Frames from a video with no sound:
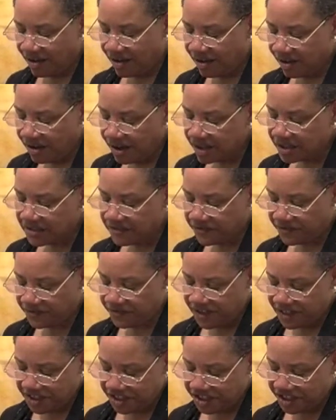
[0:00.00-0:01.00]
hawked
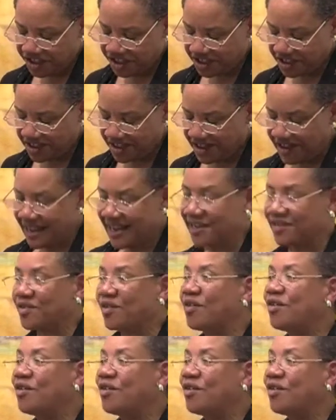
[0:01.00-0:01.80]
fish, and